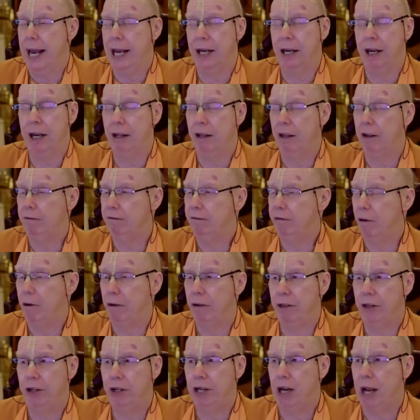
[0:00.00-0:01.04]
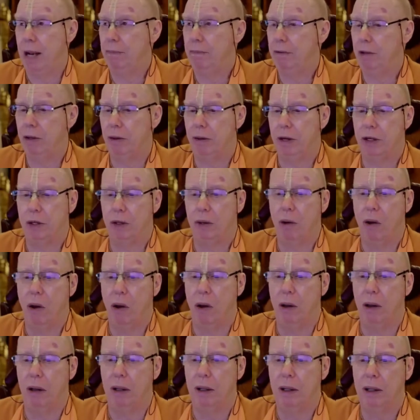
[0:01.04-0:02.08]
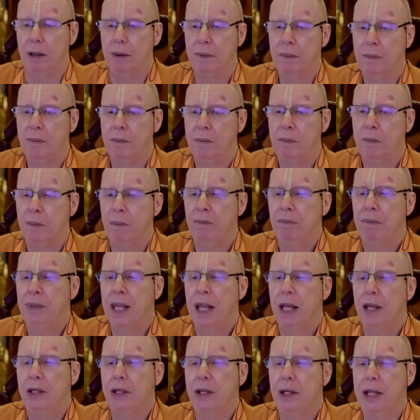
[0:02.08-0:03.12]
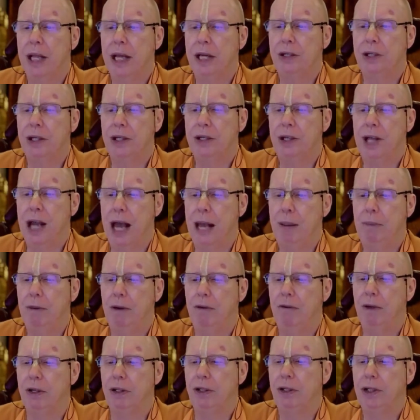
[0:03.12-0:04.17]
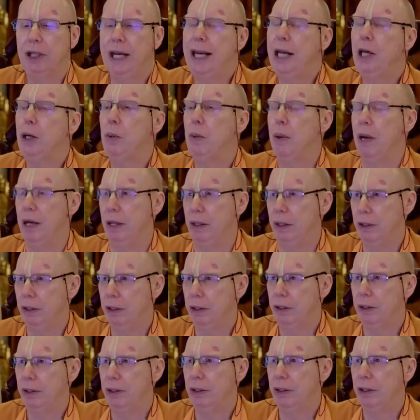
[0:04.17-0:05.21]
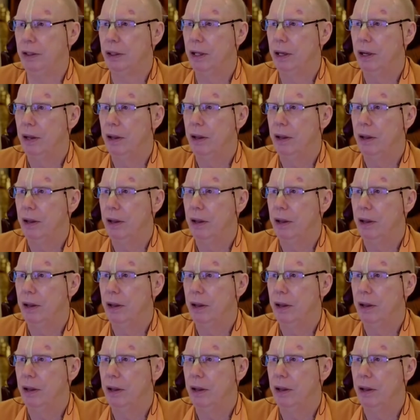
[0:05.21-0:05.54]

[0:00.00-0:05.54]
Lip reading: in the fourth chapter at all. So there's a type of a sequence.